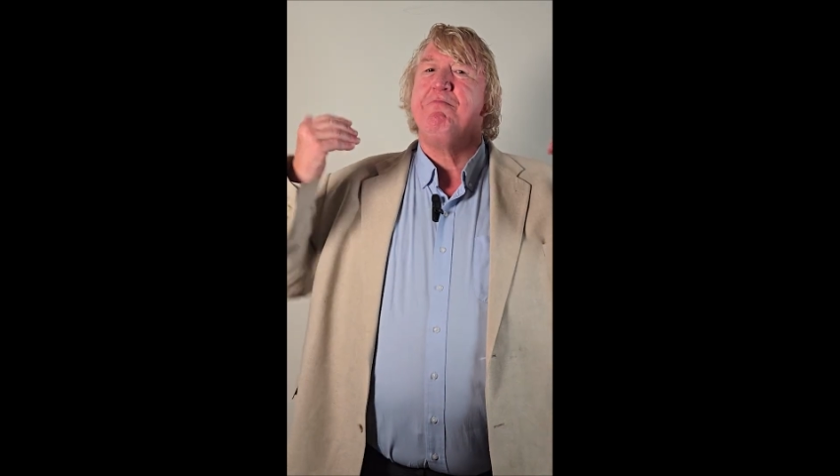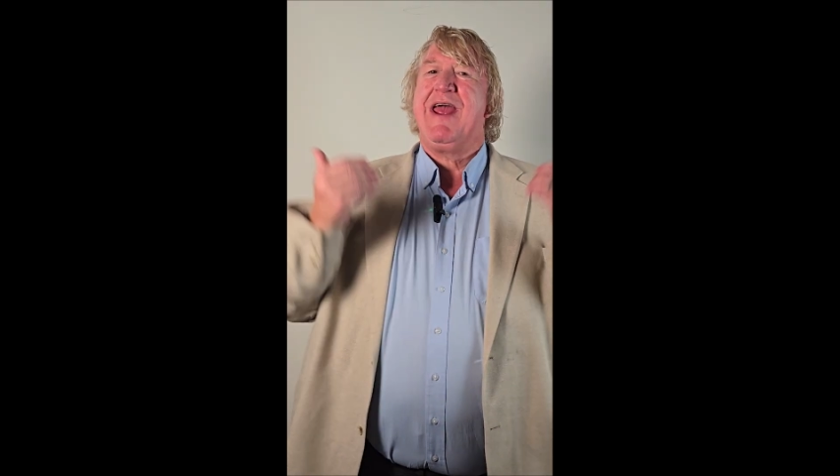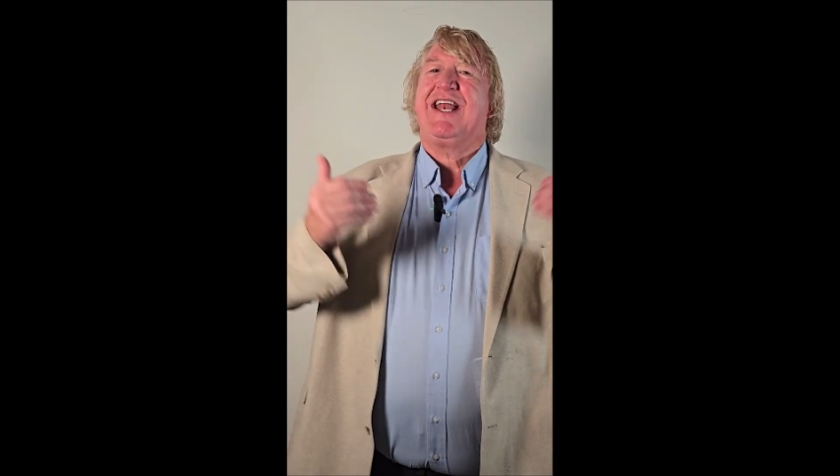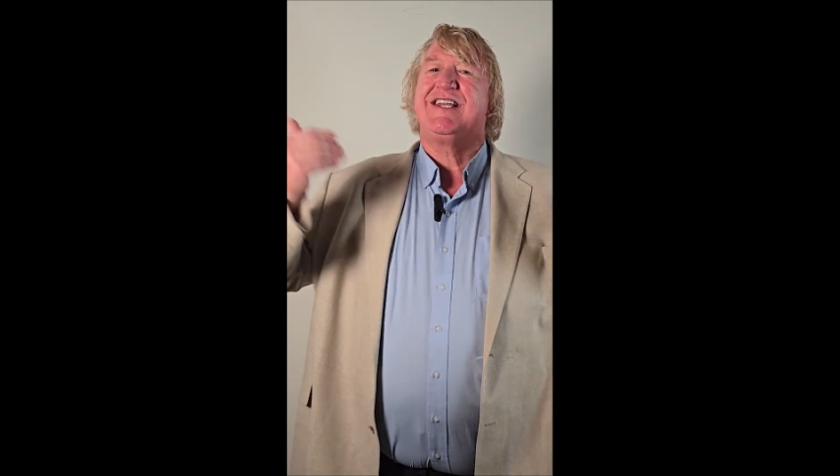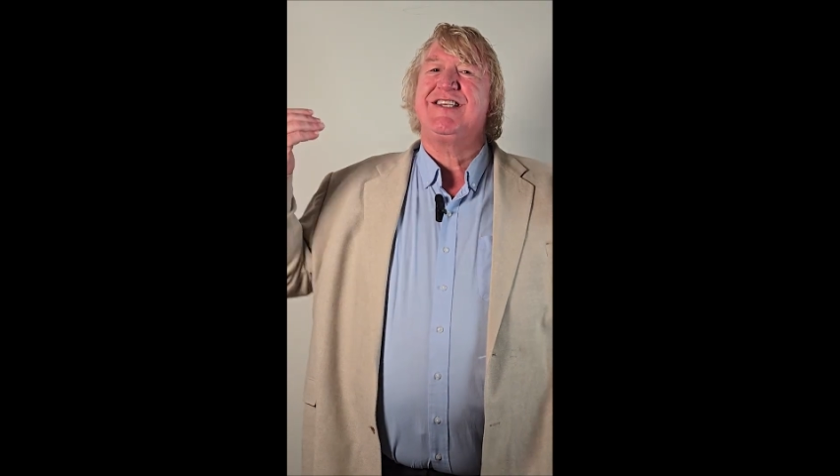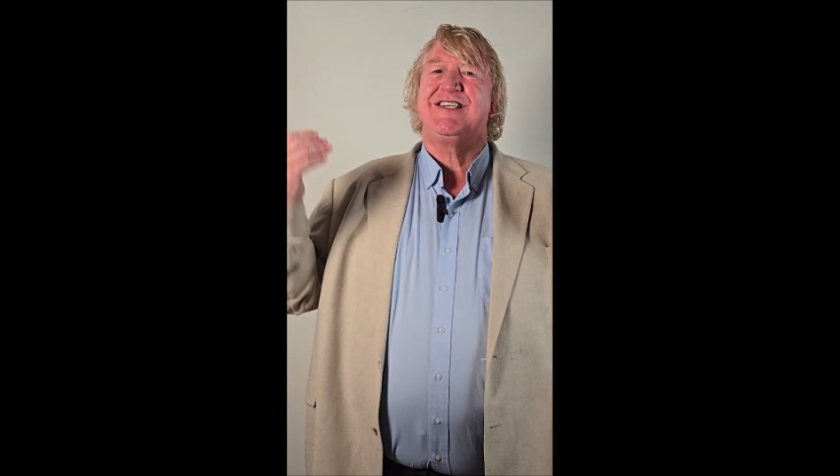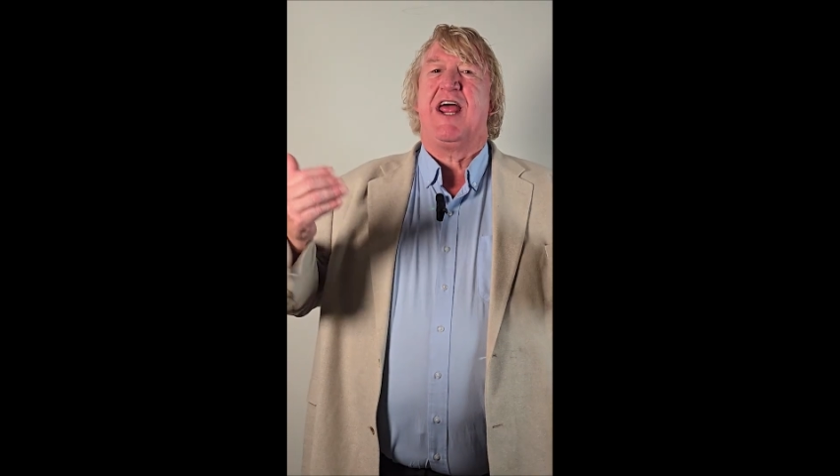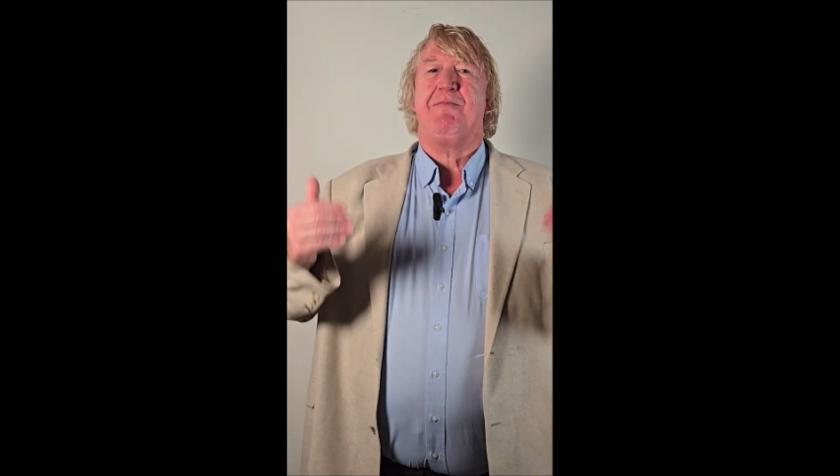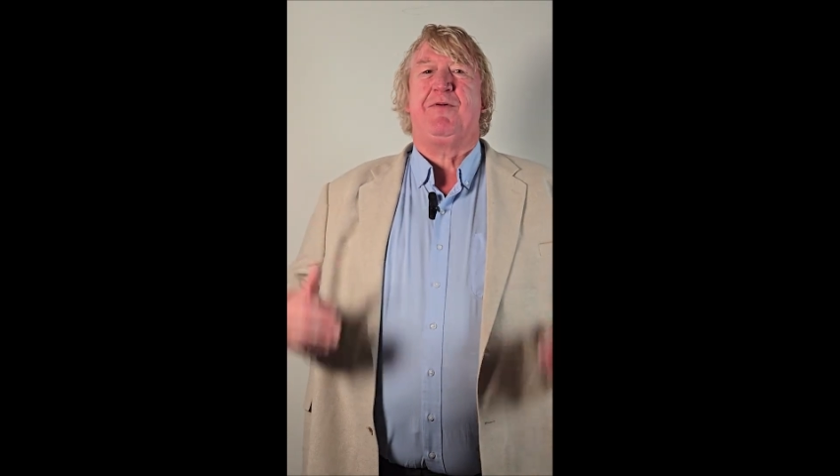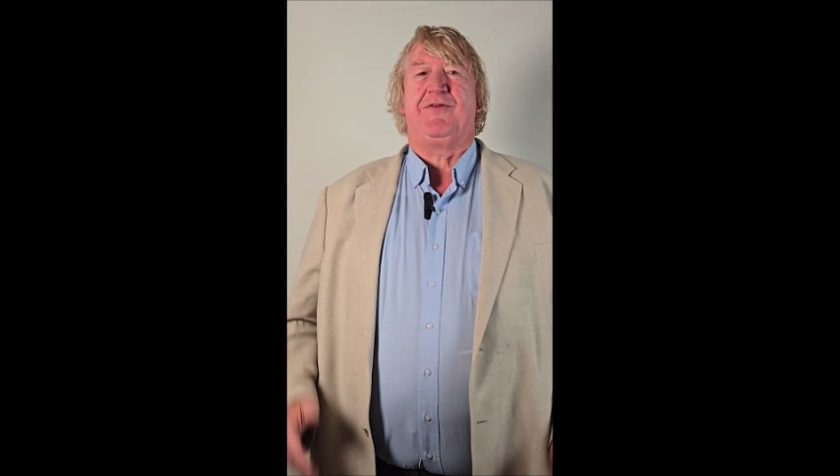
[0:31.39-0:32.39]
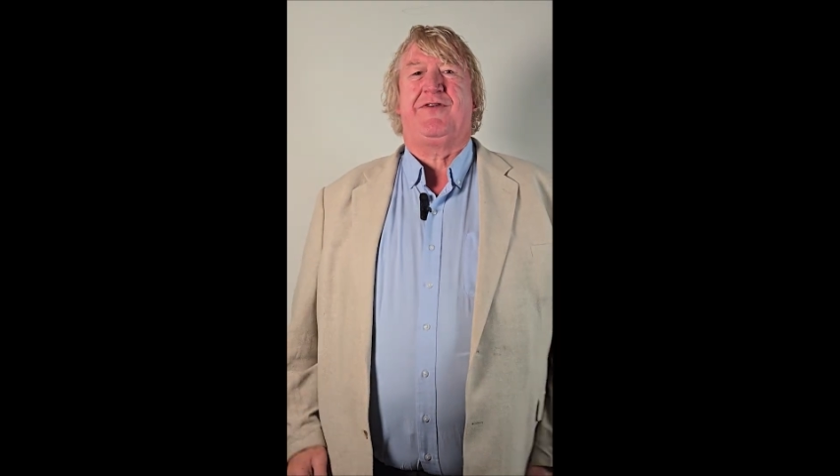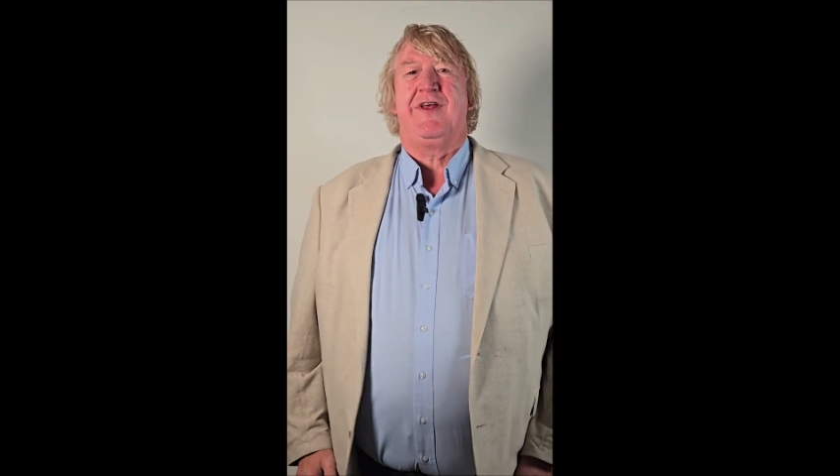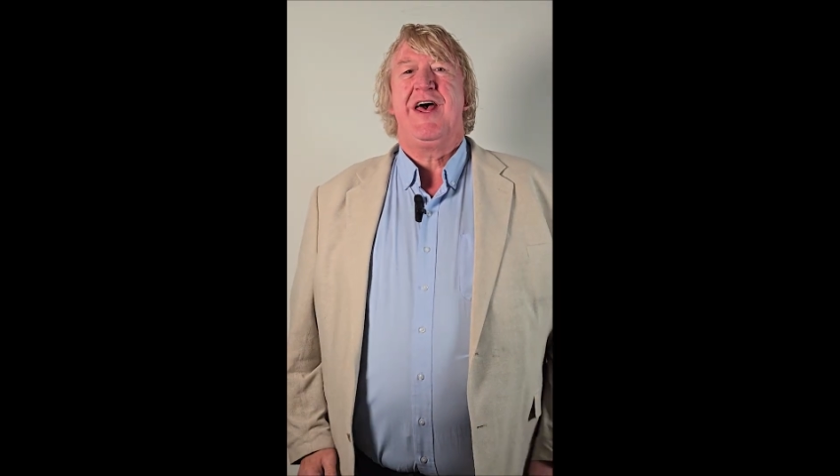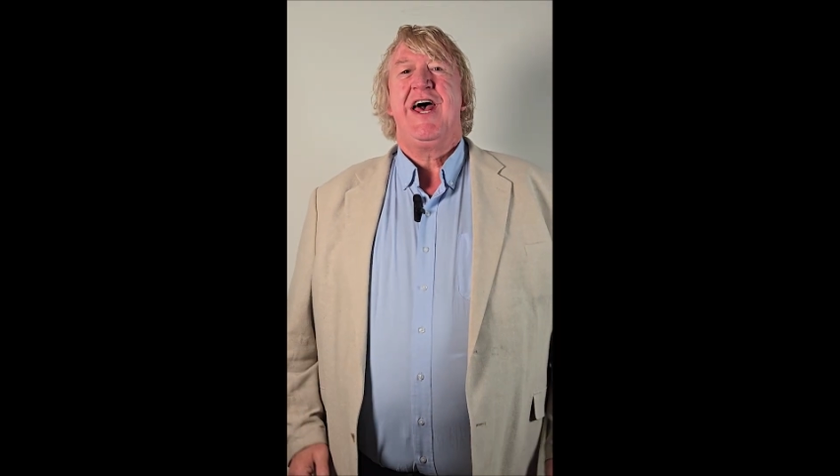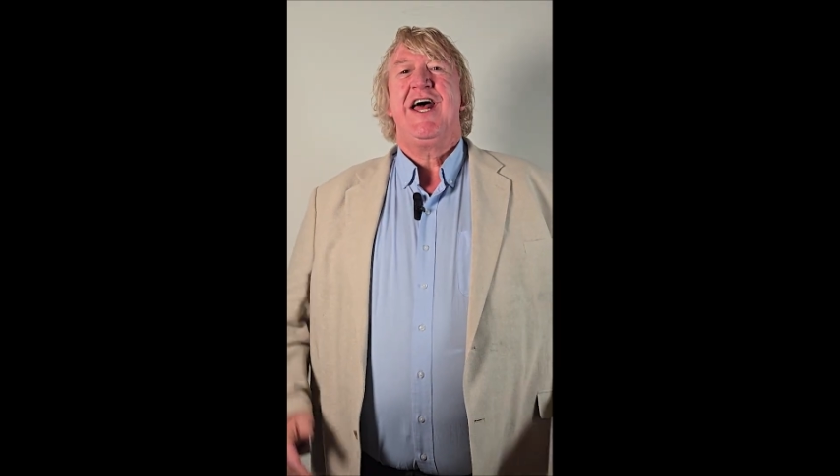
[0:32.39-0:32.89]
make disciples.